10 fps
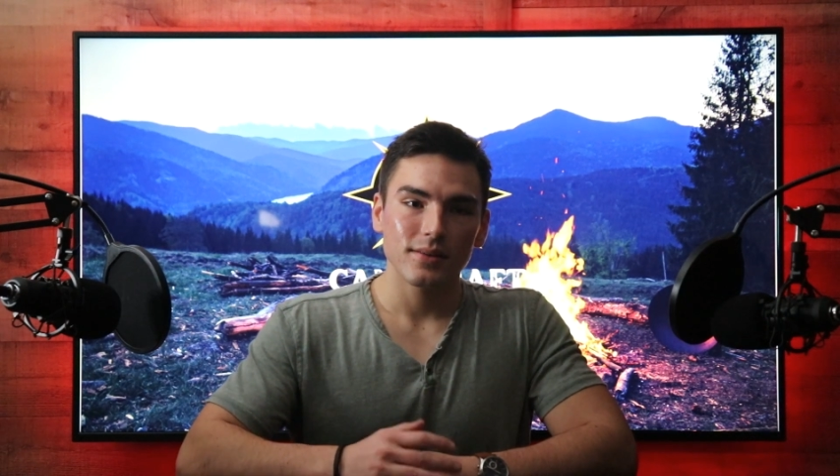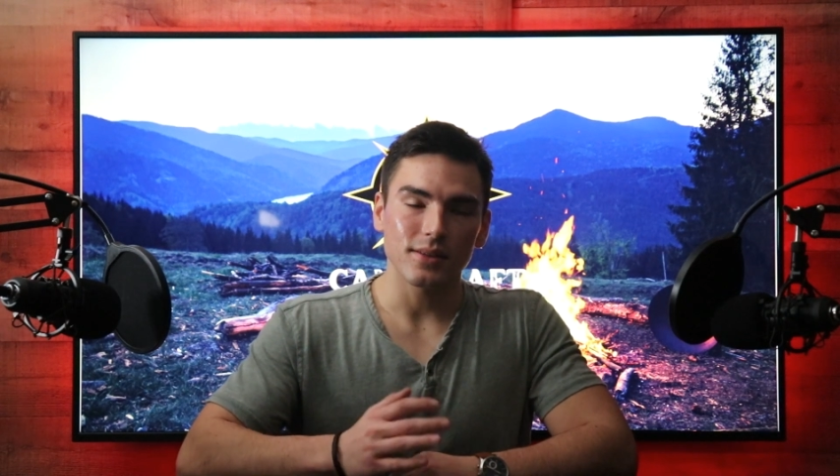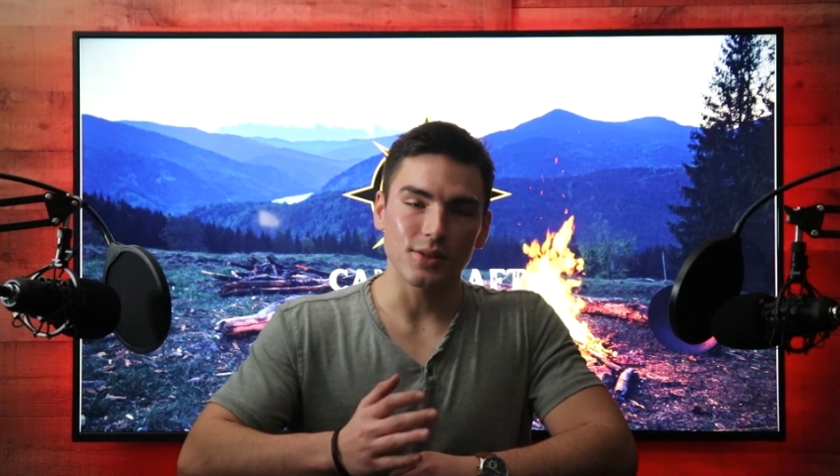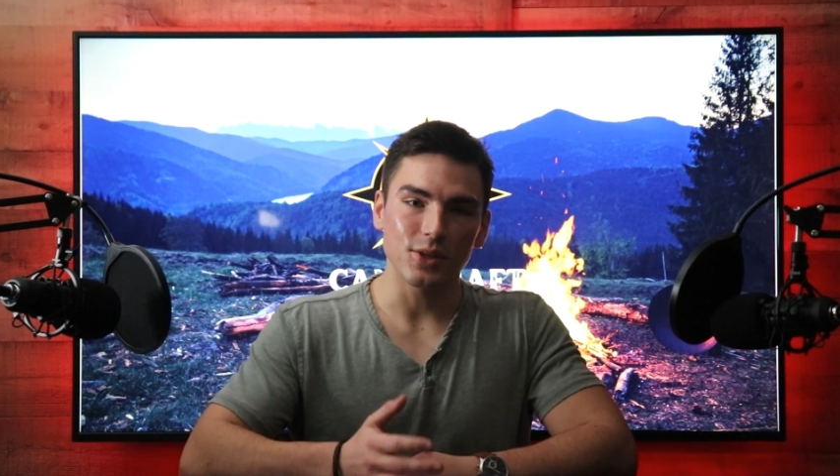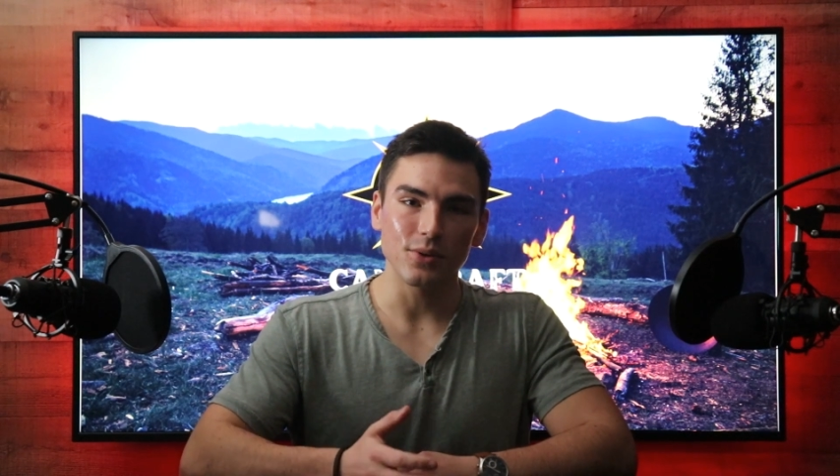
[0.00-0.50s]

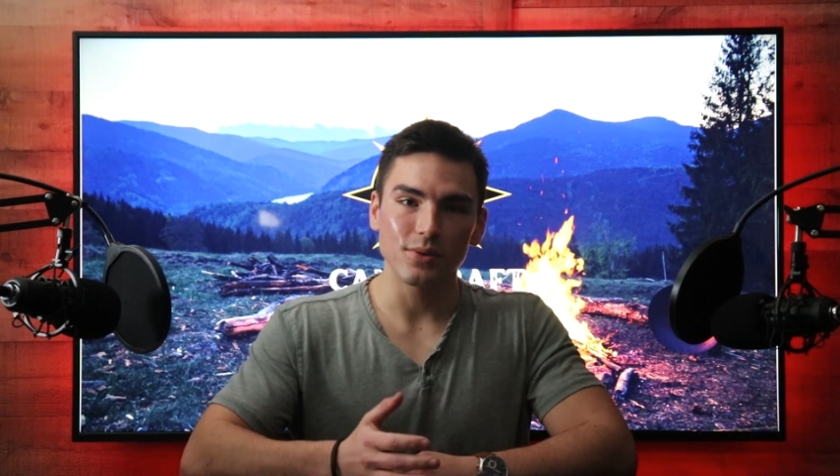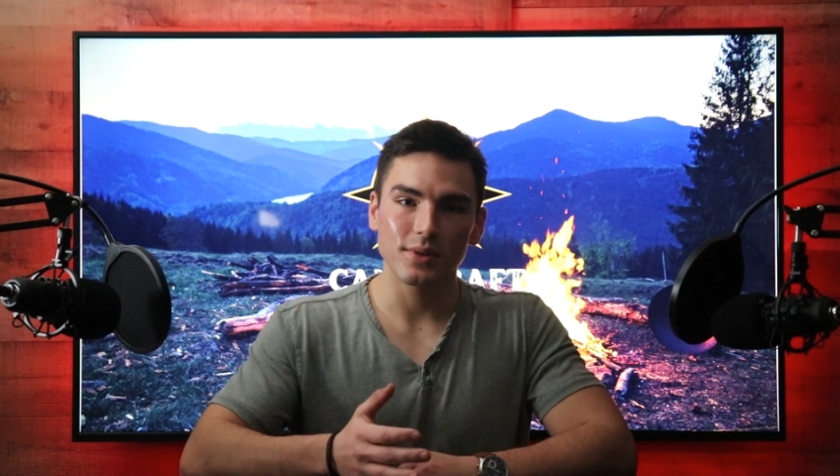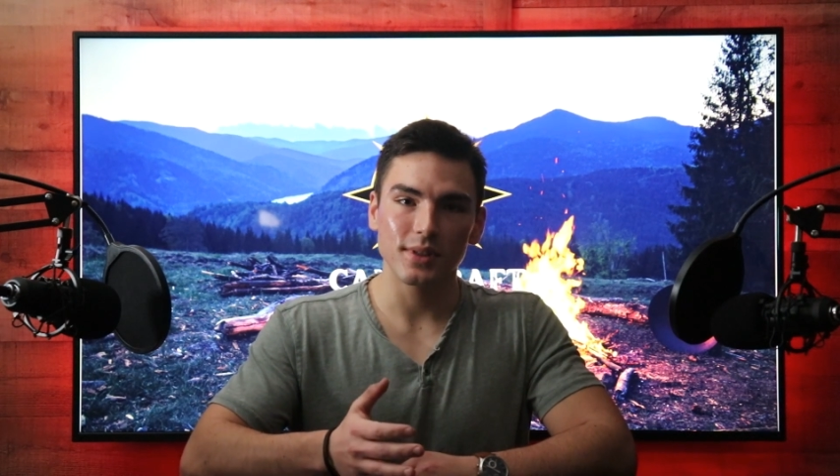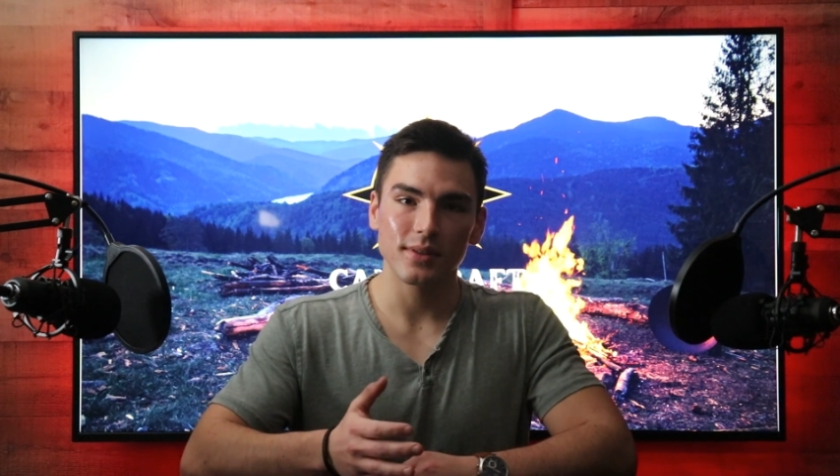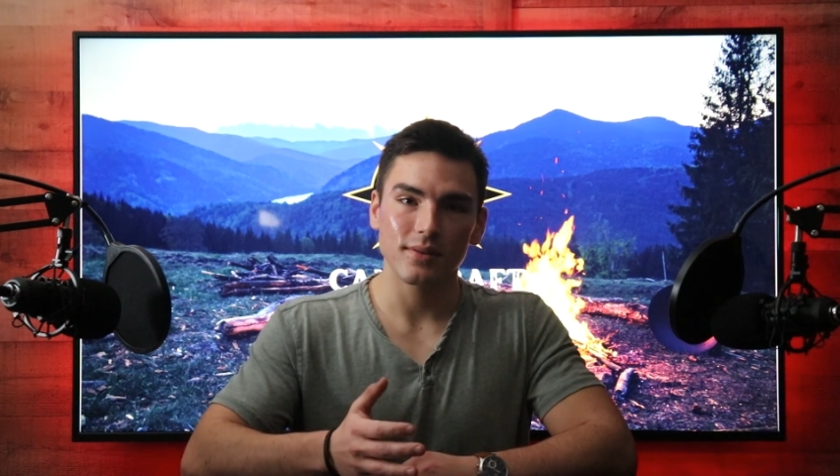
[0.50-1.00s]
to
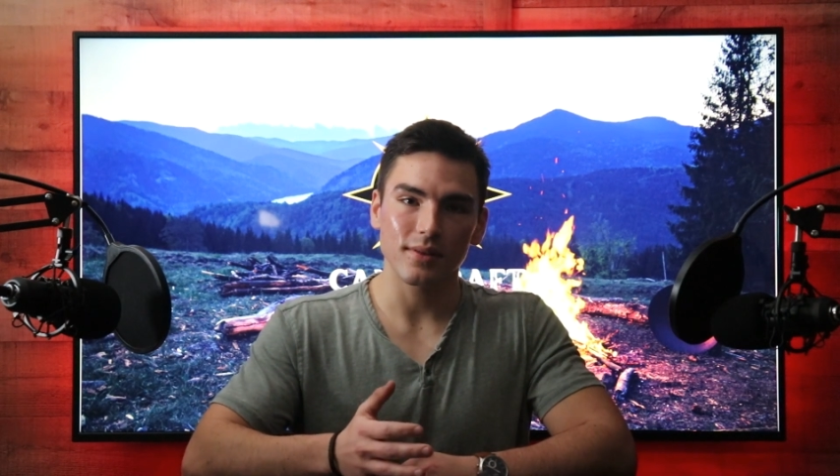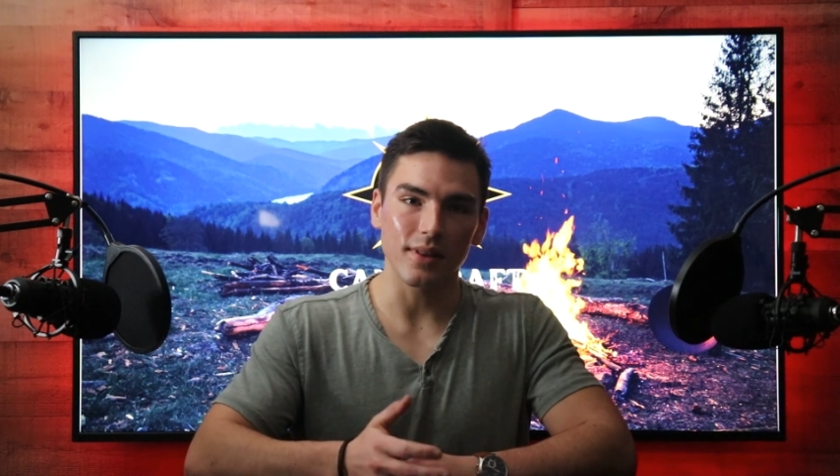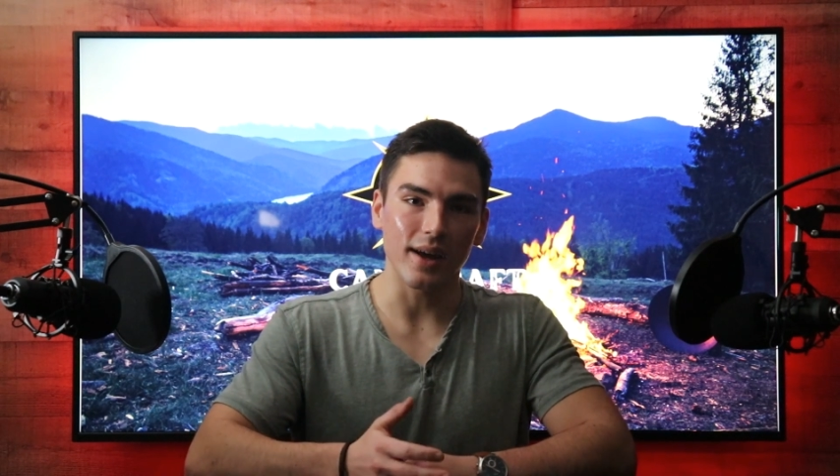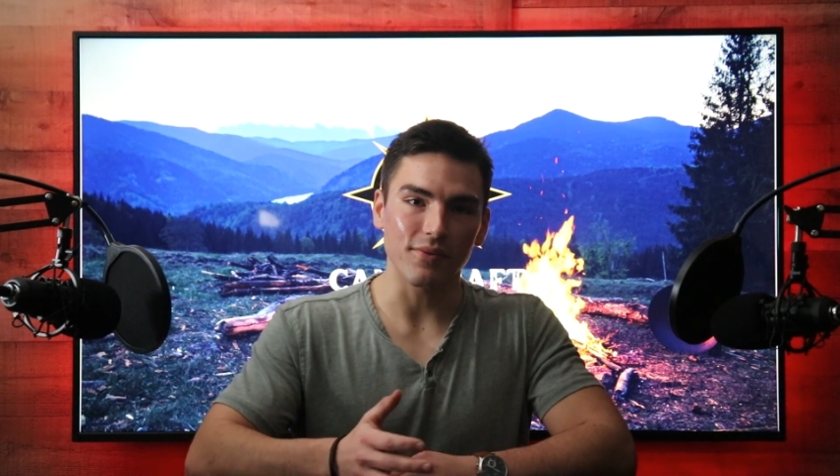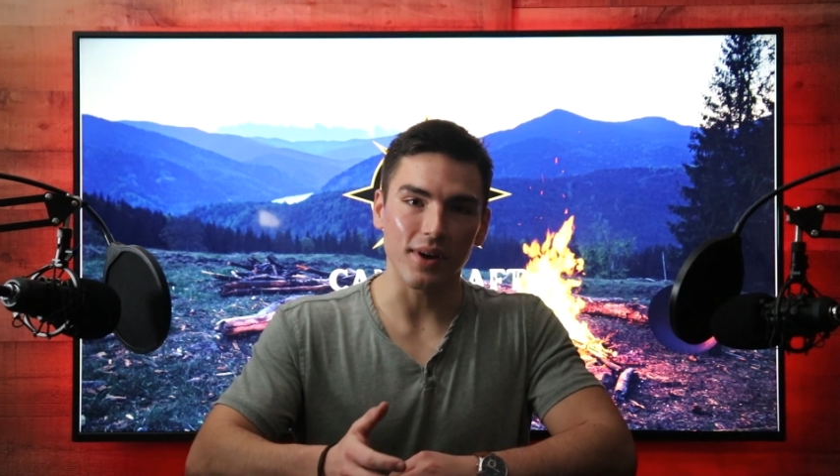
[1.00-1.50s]
choose the
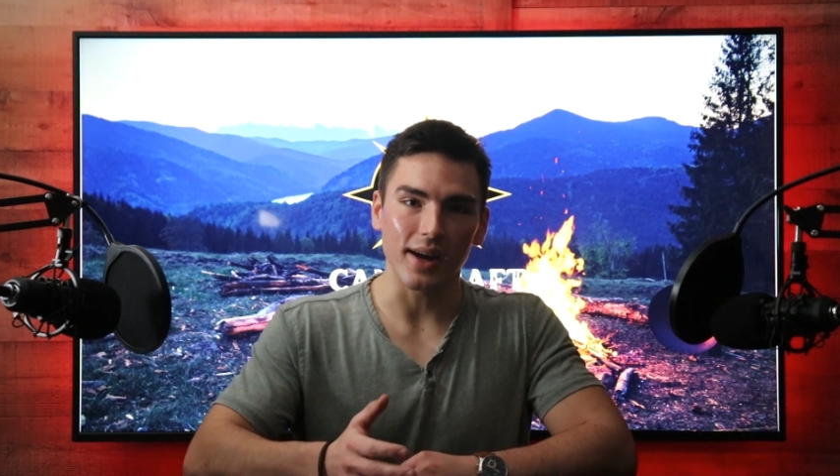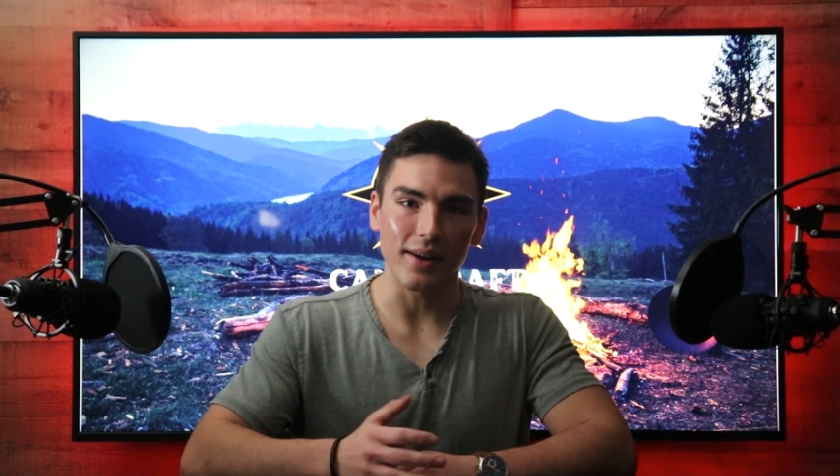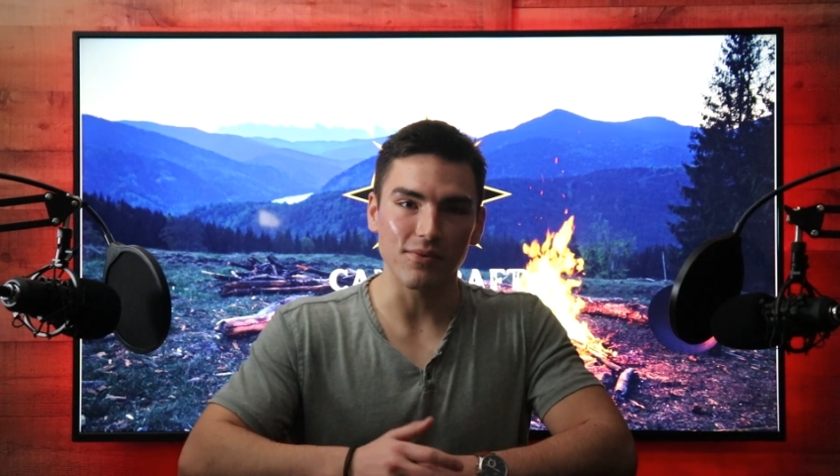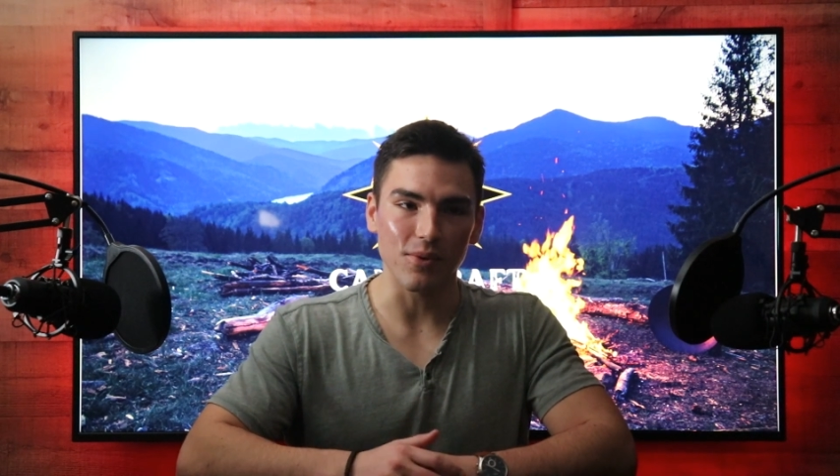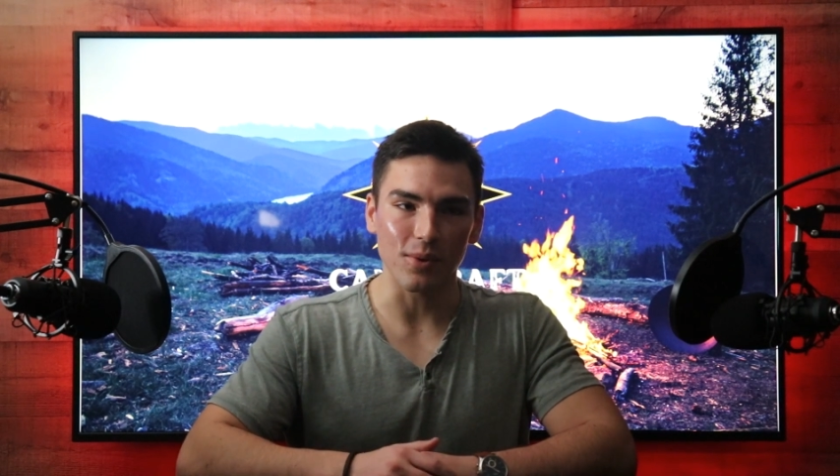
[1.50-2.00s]
life I
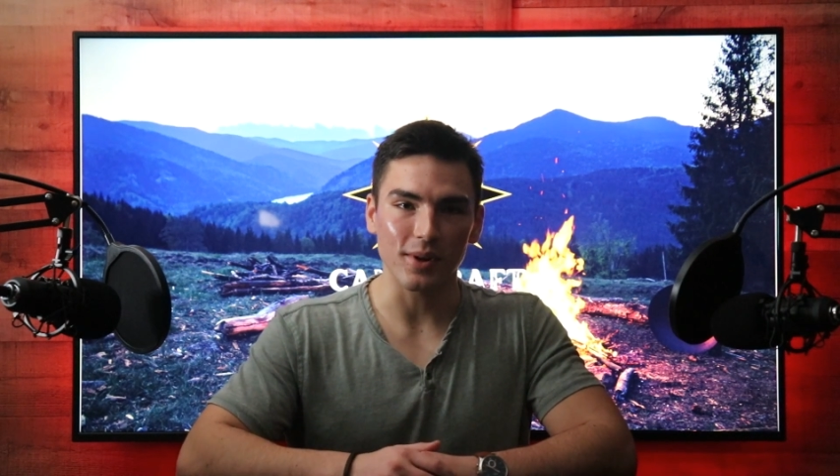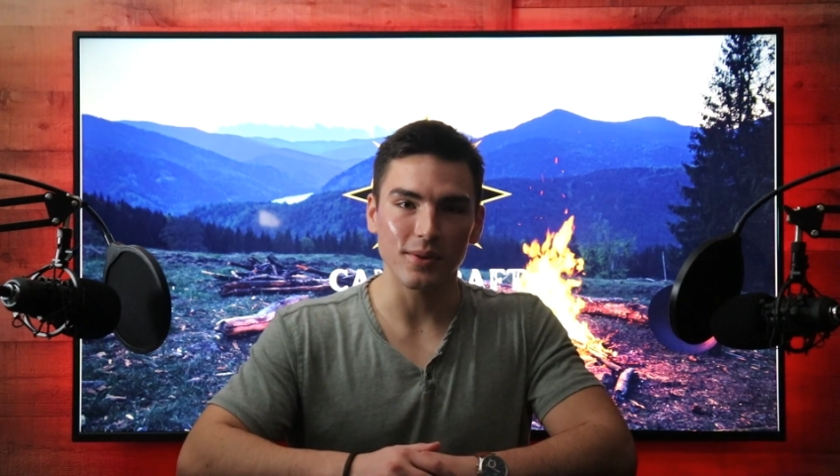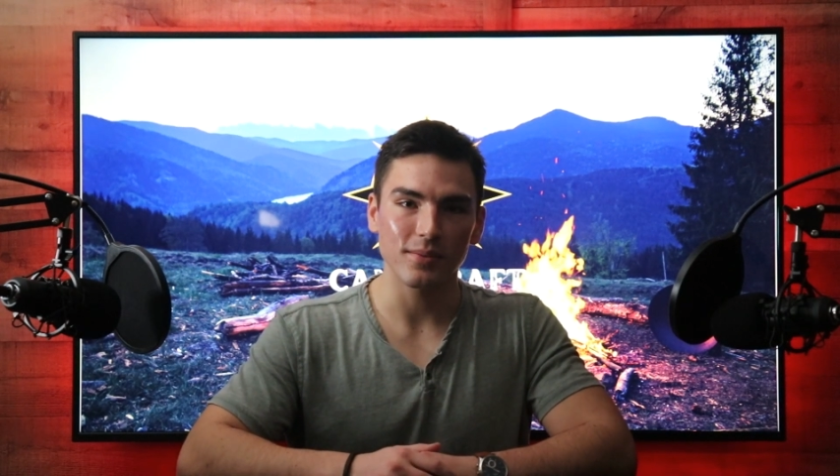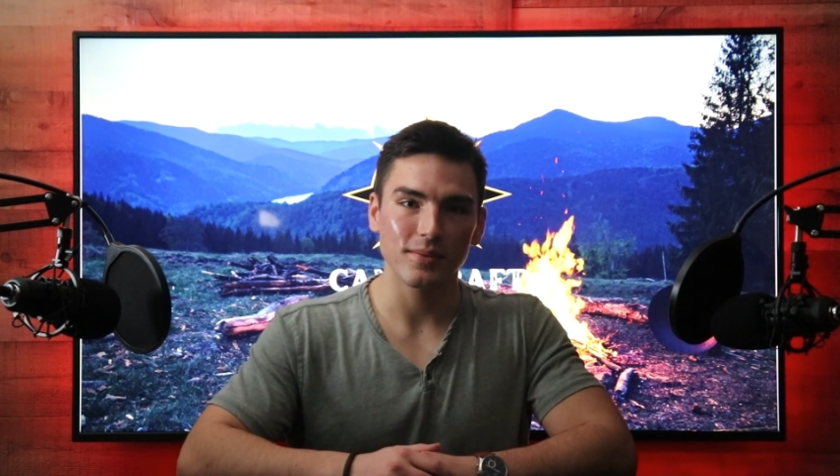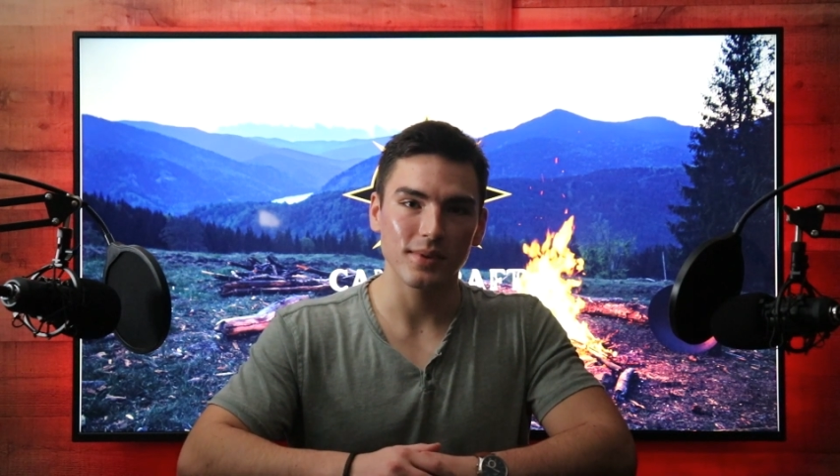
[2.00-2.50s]
have for
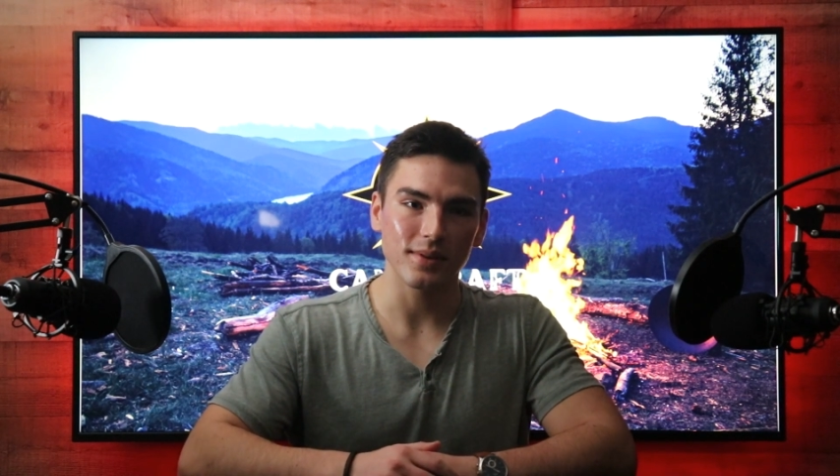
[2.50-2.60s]
you,